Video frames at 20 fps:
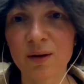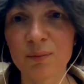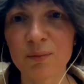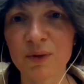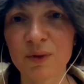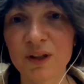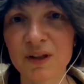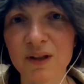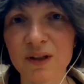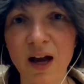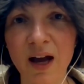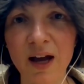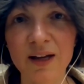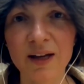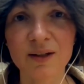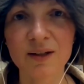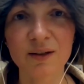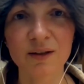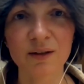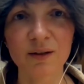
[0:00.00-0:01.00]
um,
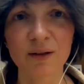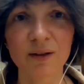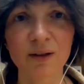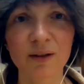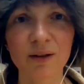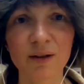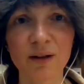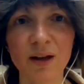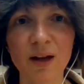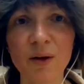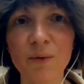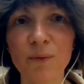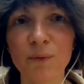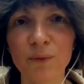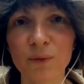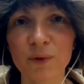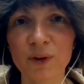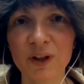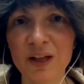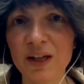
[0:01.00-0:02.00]
decide if
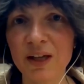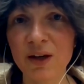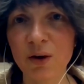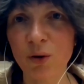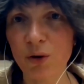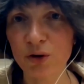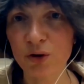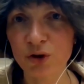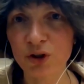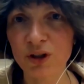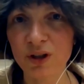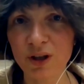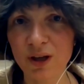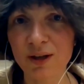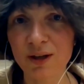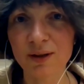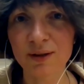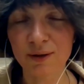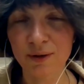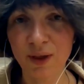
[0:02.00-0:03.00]
he or she
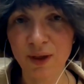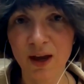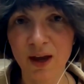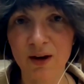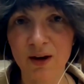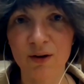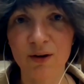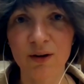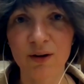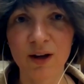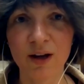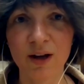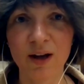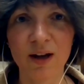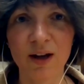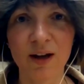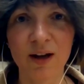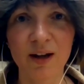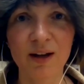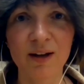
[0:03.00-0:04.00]
is there?
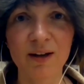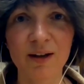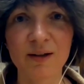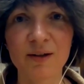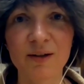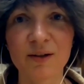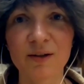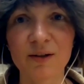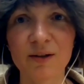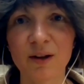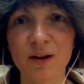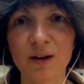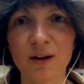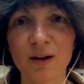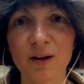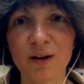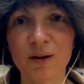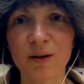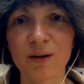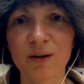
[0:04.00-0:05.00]
And
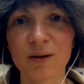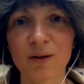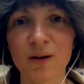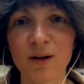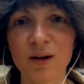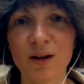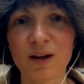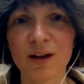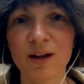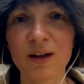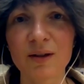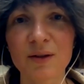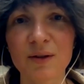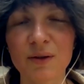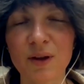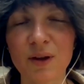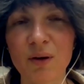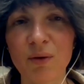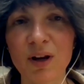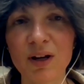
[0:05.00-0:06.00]
uh,
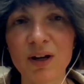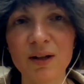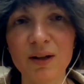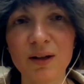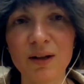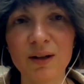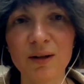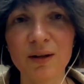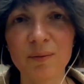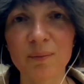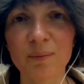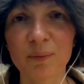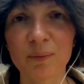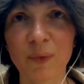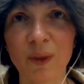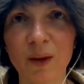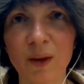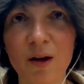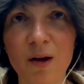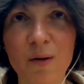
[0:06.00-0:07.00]
is there any
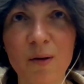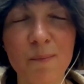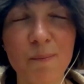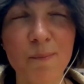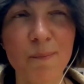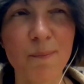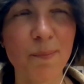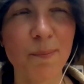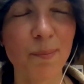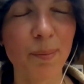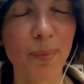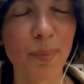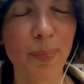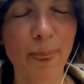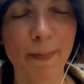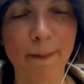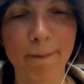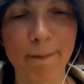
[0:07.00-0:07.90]
um,